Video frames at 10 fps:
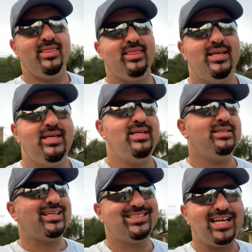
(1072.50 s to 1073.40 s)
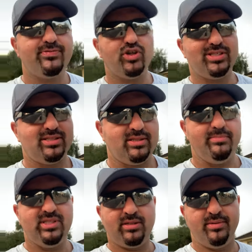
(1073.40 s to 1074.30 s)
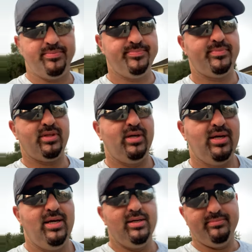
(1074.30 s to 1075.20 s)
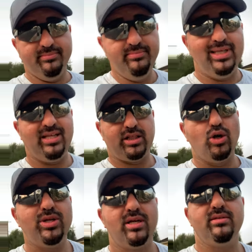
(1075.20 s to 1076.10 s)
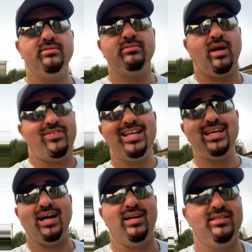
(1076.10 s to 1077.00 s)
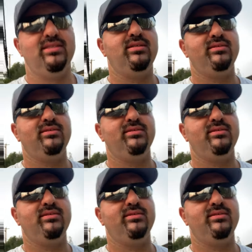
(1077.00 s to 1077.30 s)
the successful systems, including of any kind,